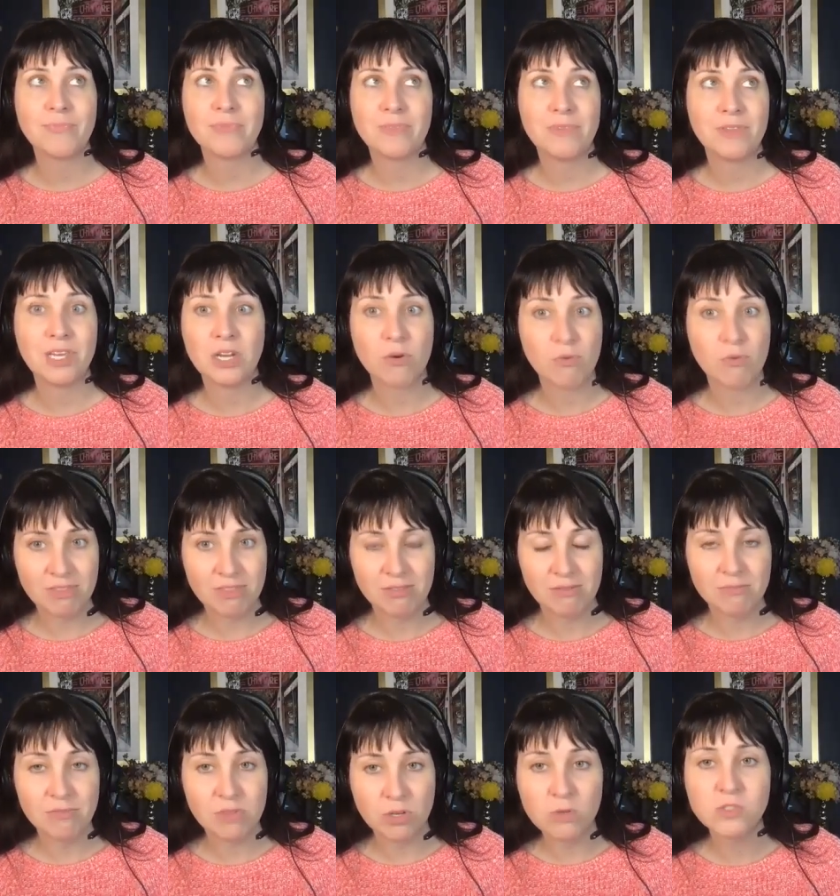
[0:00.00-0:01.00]
you know,
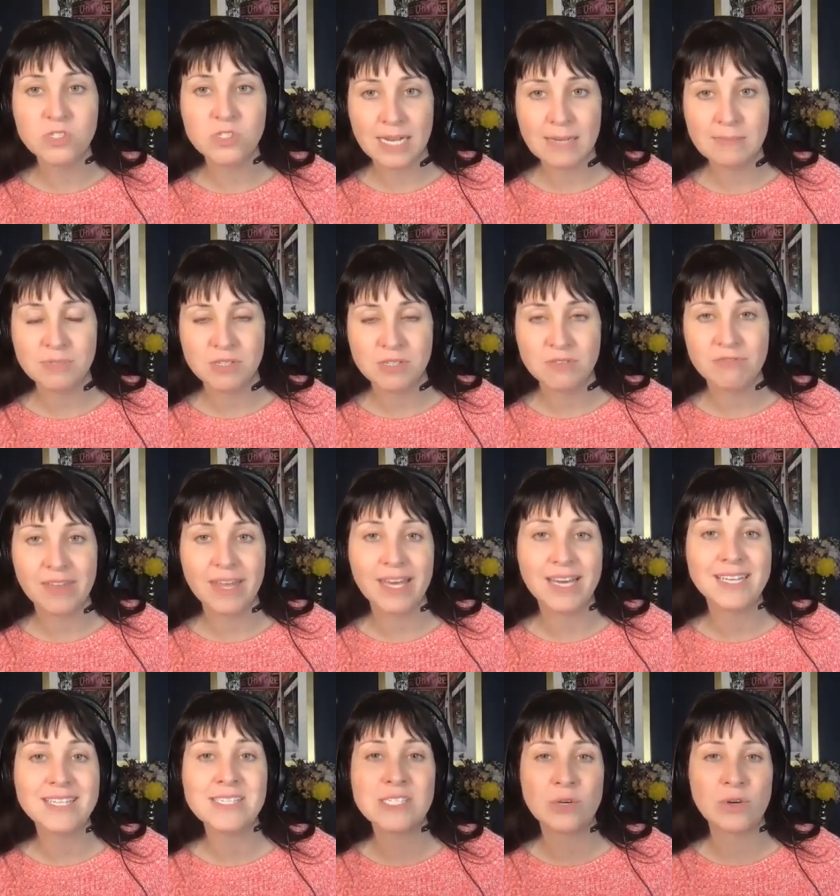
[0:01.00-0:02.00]
those types of
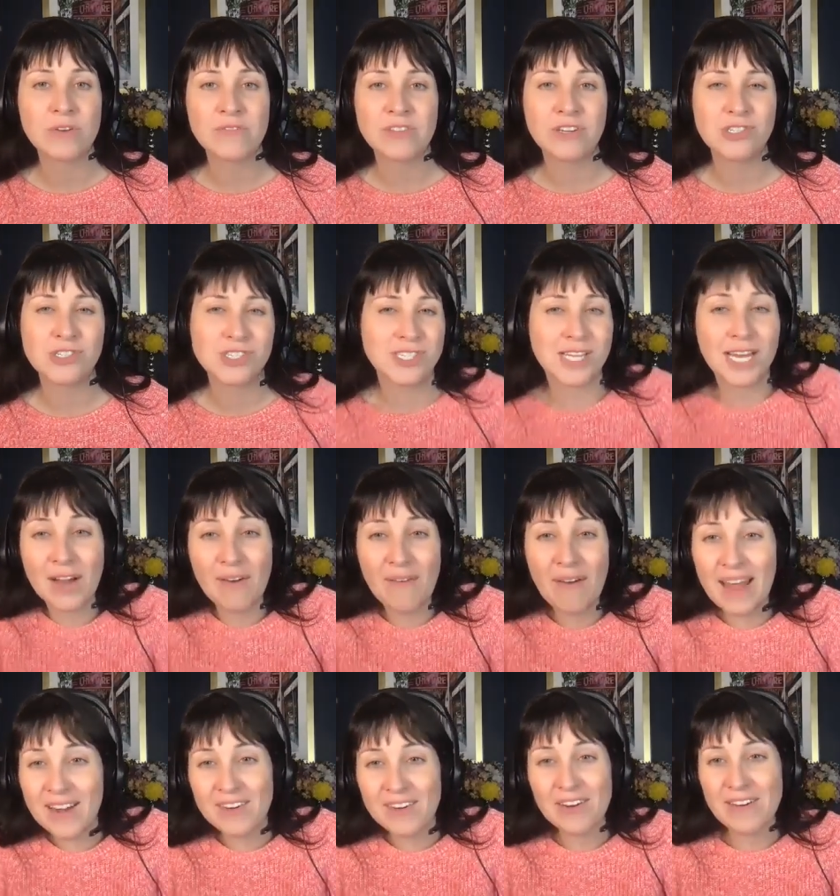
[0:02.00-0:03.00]
things, or if they're just like, oh,
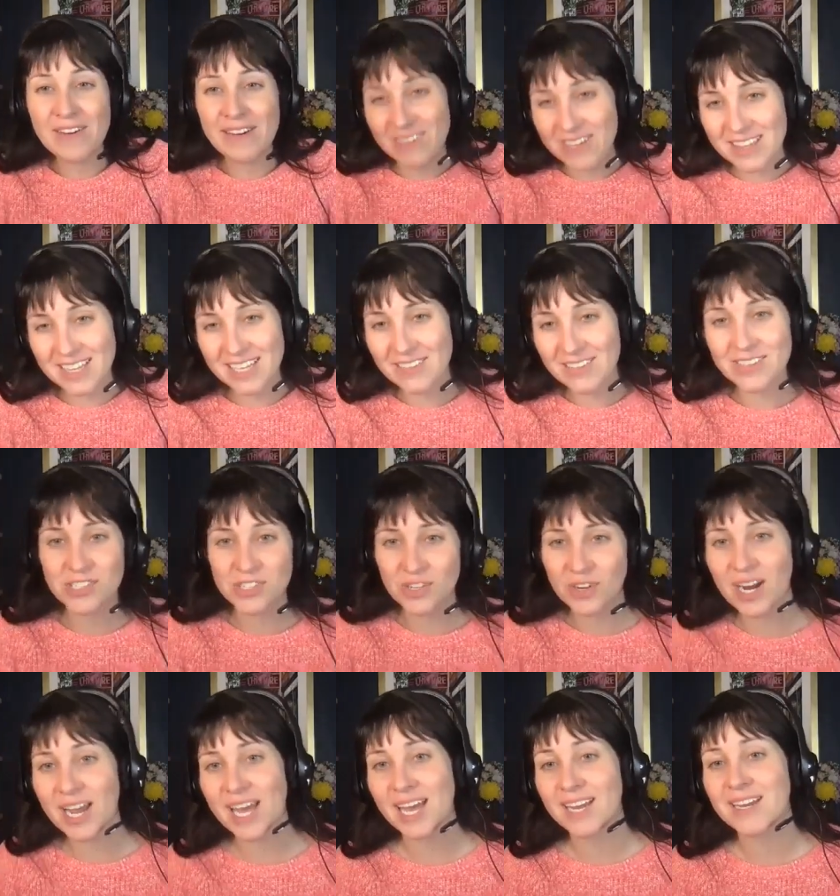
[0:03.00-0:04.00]
I don't know, everything looks
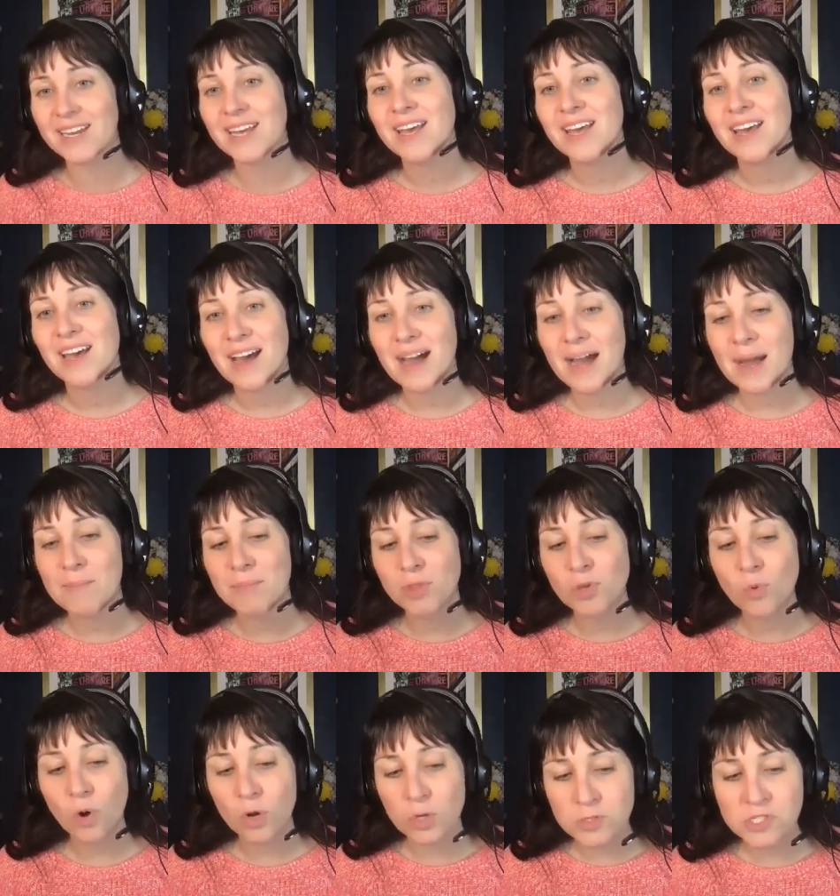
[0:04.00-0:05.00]
great.
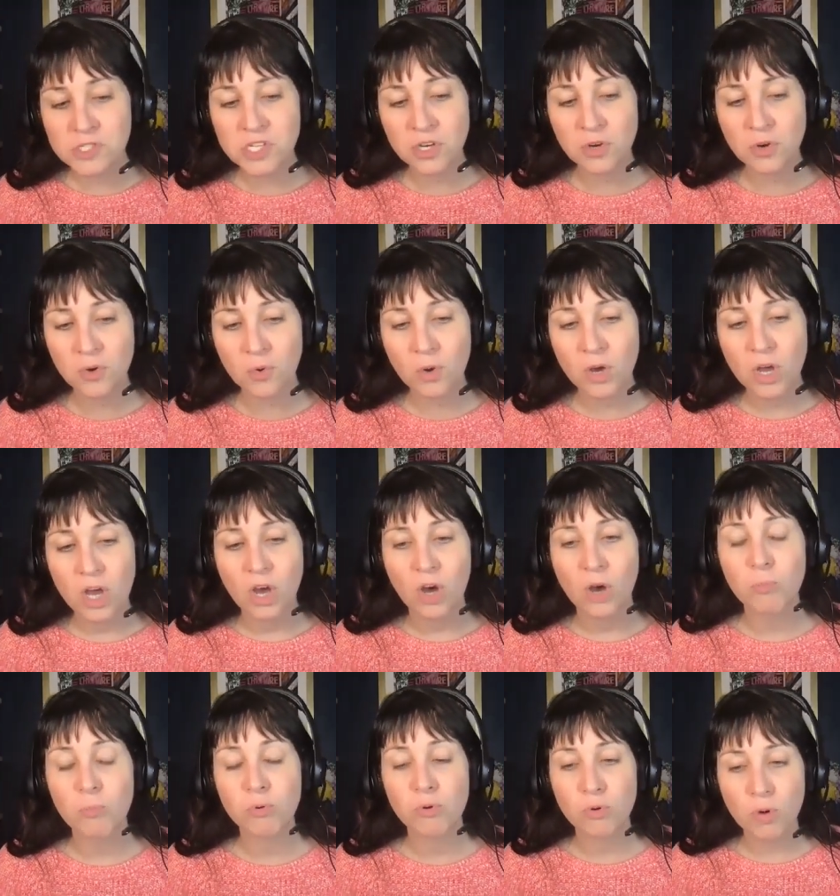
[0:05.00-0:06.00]
You also
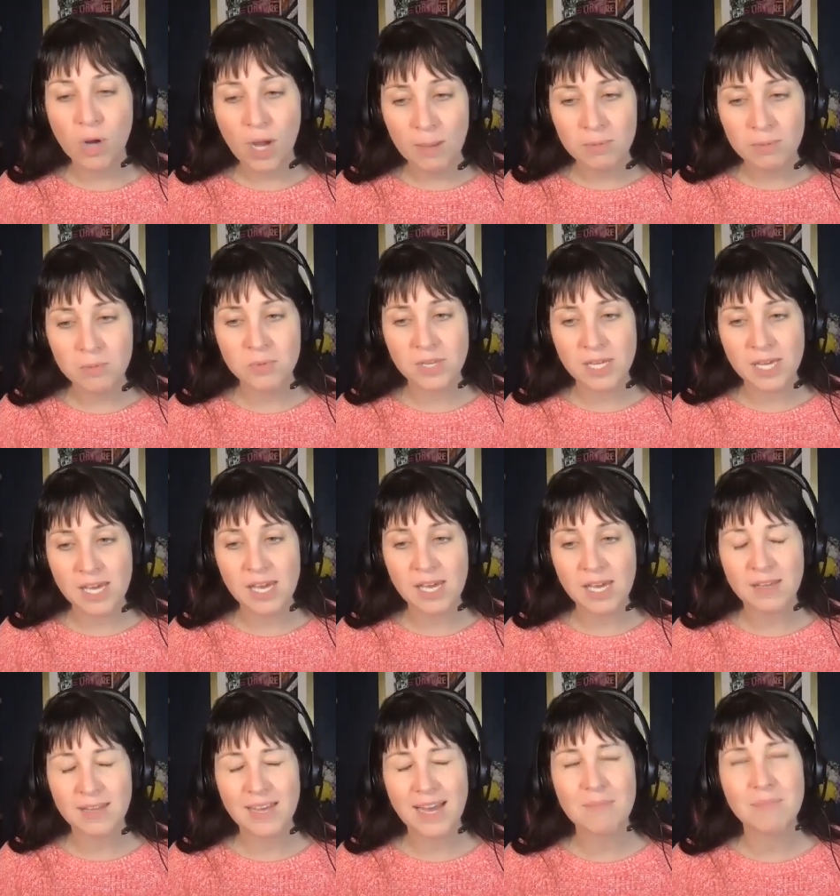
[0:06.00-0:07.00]

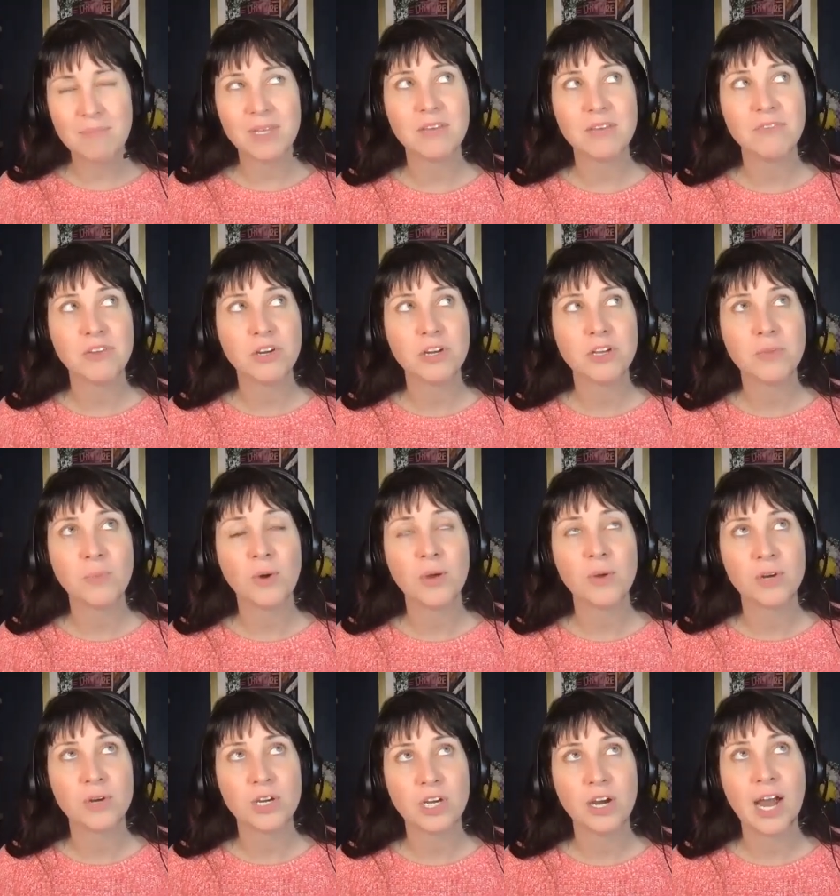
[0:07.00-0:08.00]
probably, I mean, if you're at the point
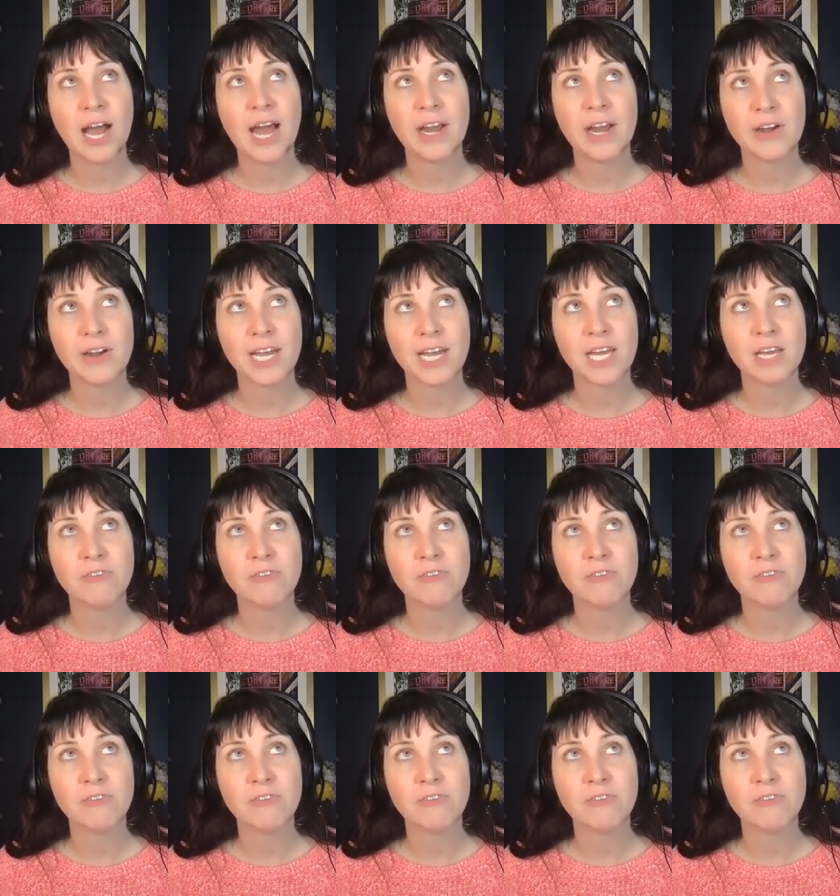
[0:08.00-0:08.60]
where you're hiring